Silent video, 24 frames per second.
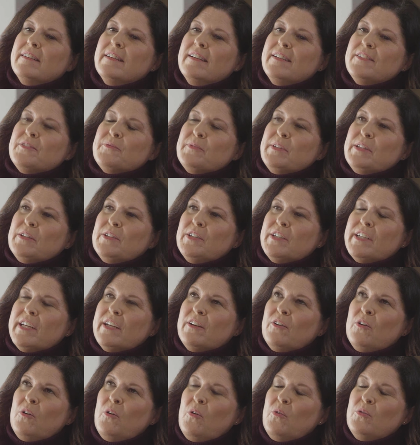As we look
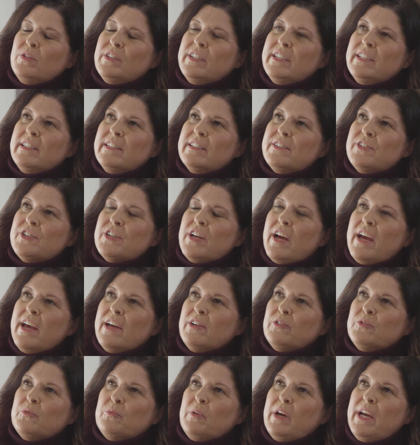at holding the
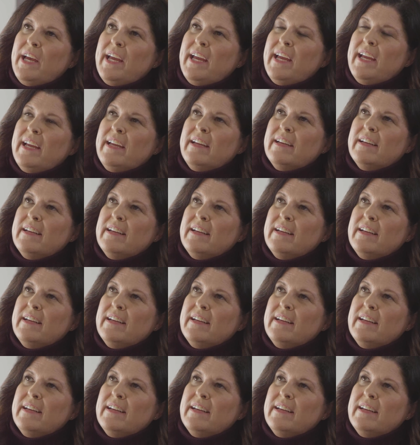child way,